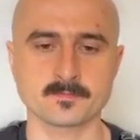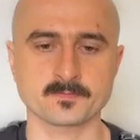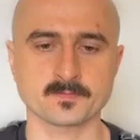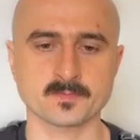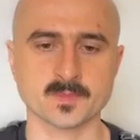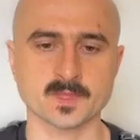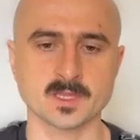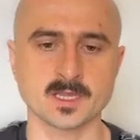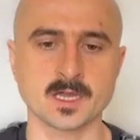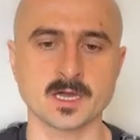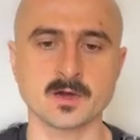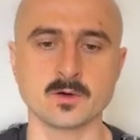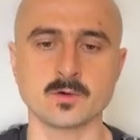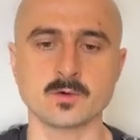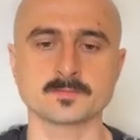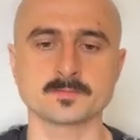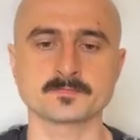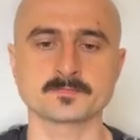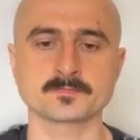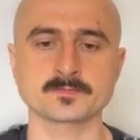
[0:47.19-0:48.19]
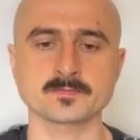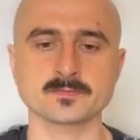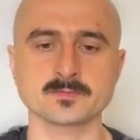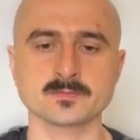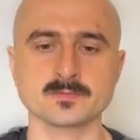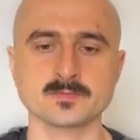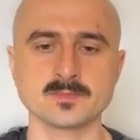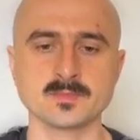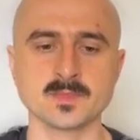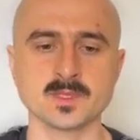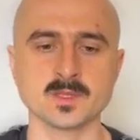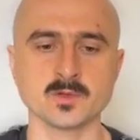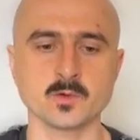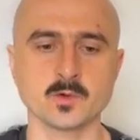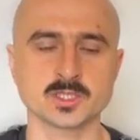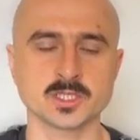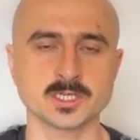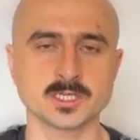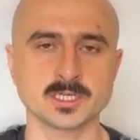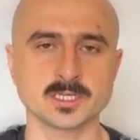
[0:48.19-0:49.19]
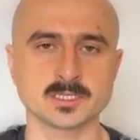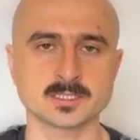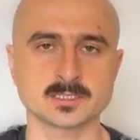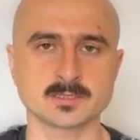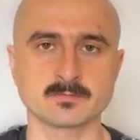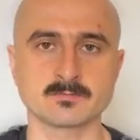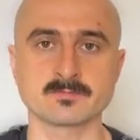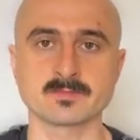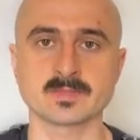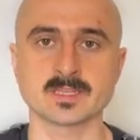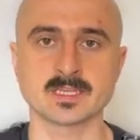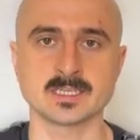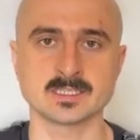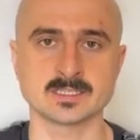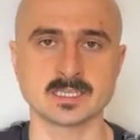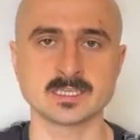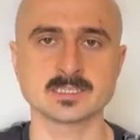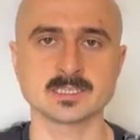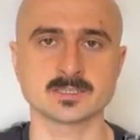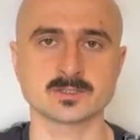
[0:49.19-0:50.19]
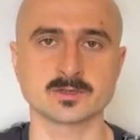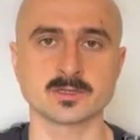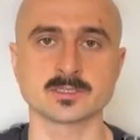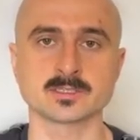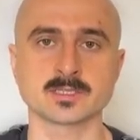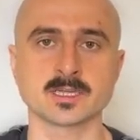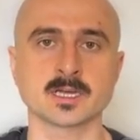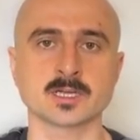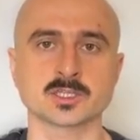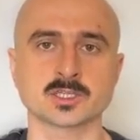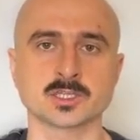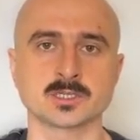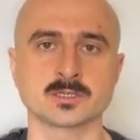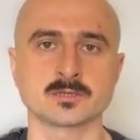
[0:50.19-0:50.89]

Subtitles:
Now, question is this a transaction?